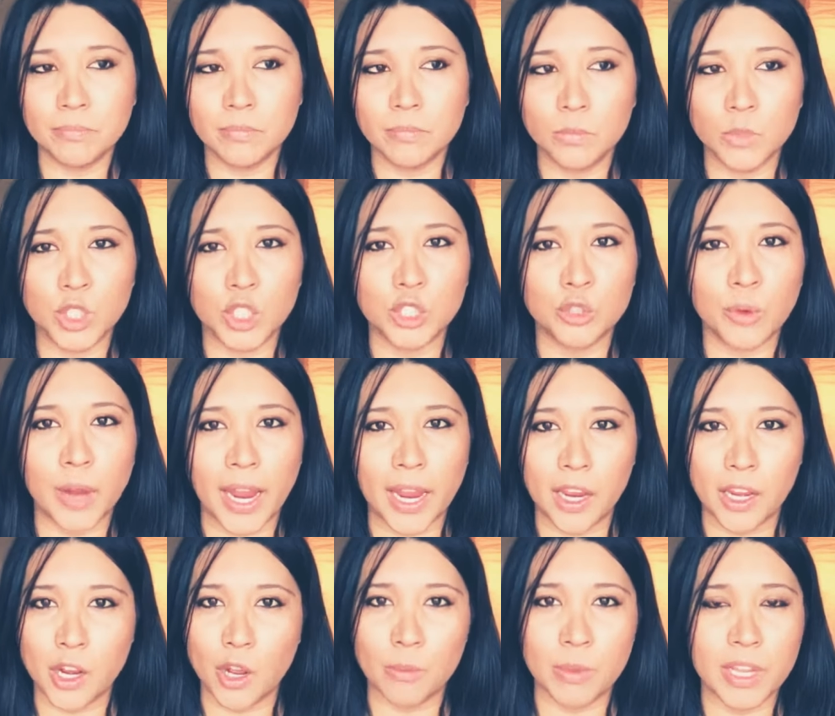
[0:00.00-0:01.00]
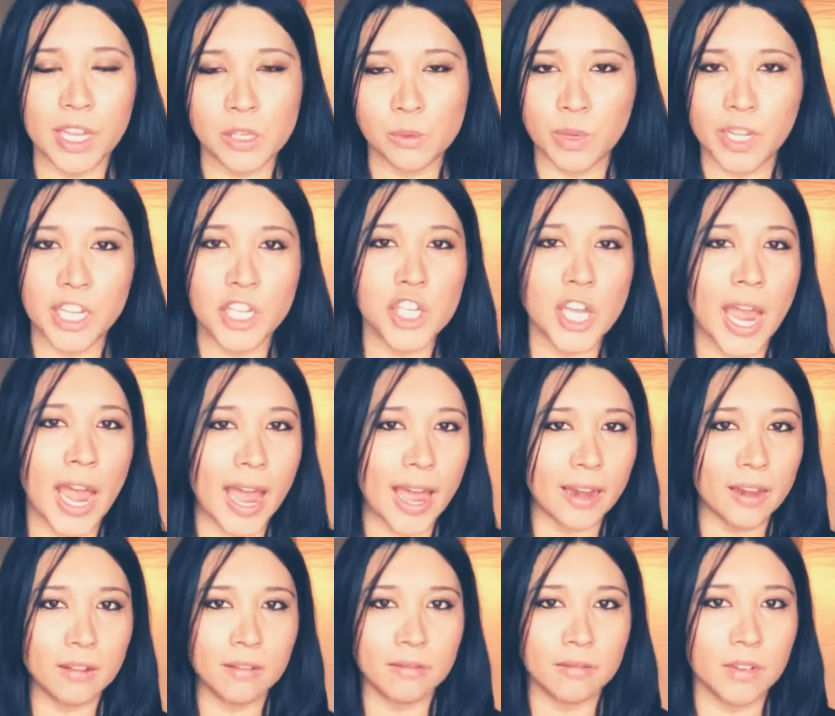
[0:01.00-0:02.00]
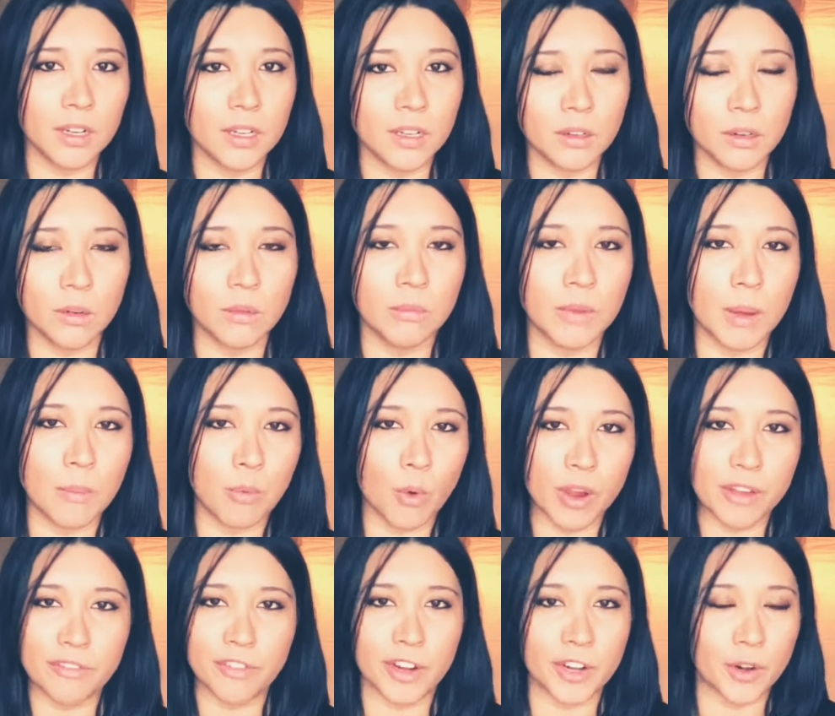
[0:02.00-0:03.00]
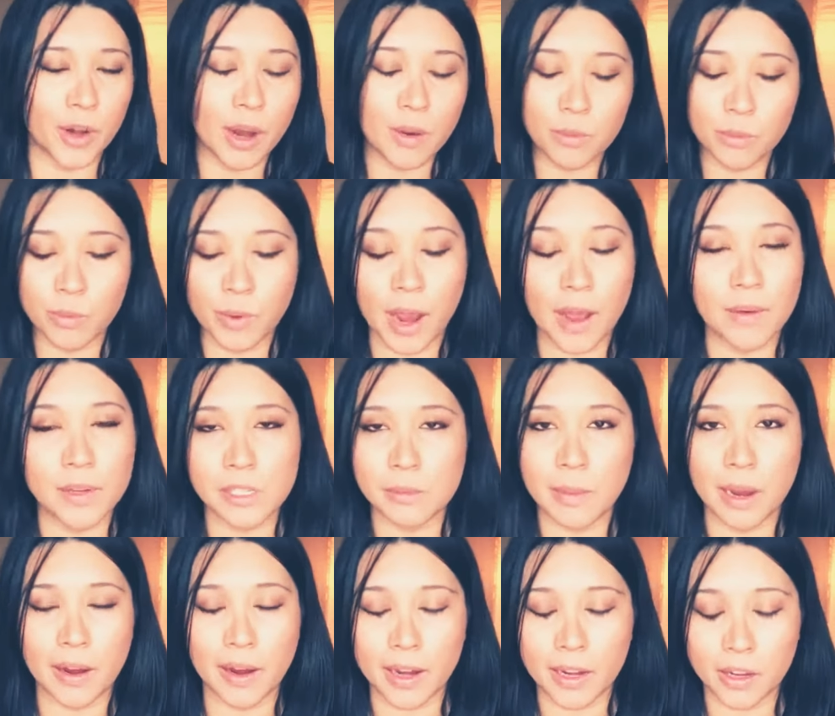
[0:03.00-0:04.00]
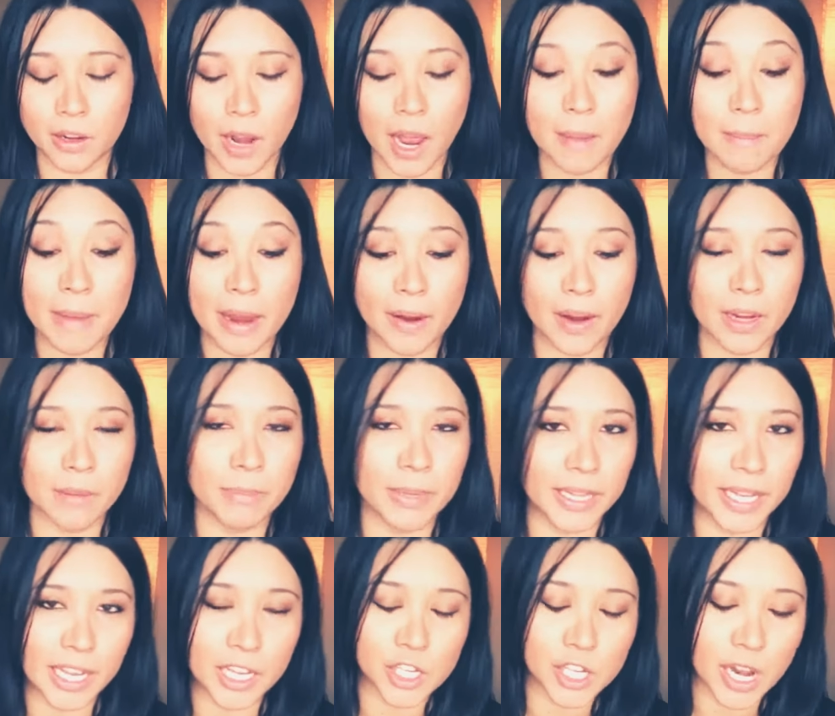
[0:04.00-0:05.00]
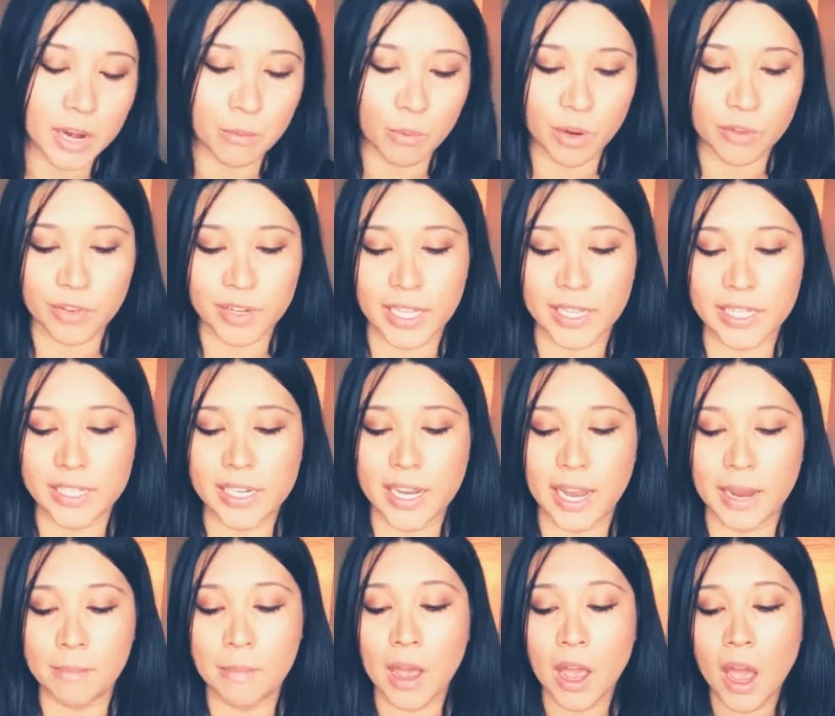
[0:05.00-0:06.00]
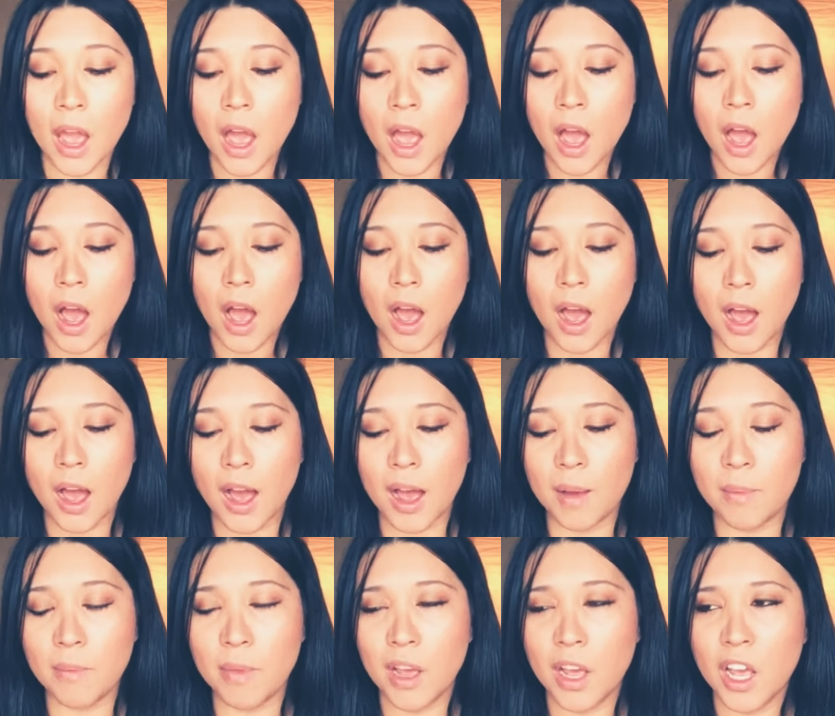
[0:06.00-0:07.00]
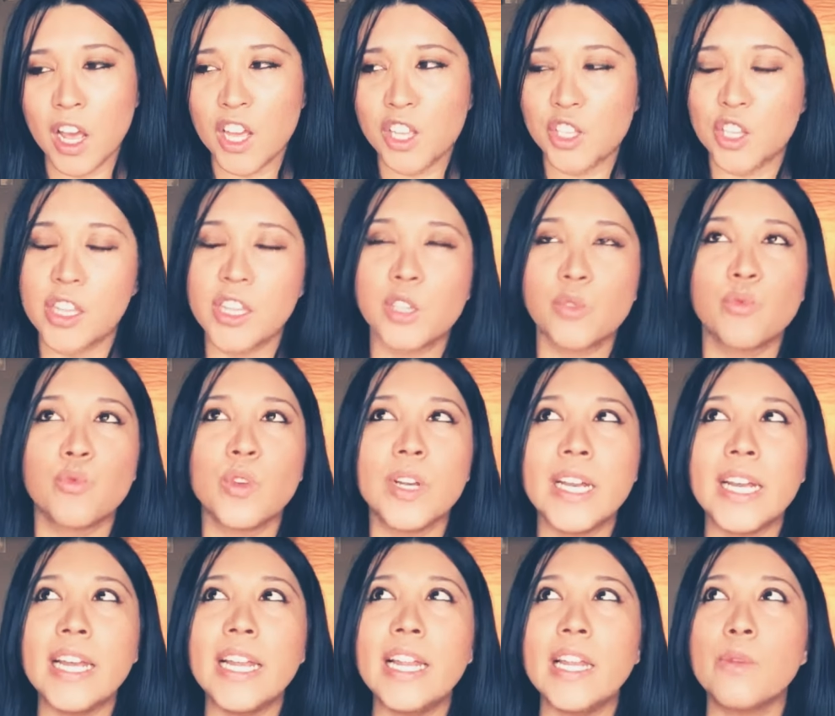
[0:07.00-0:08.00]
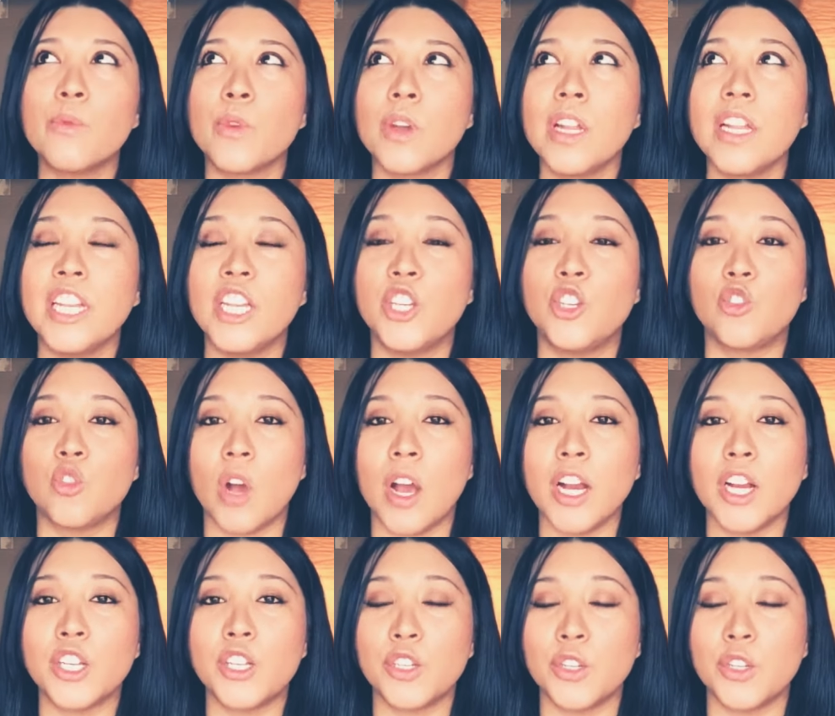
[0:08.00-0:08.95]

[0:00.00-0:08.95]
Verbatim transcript: which is great, you know, because we each had a boyfriend or I, where I was married. You know, I'm married, but they each had a boyfriend at the time. Um, so this really, really drunk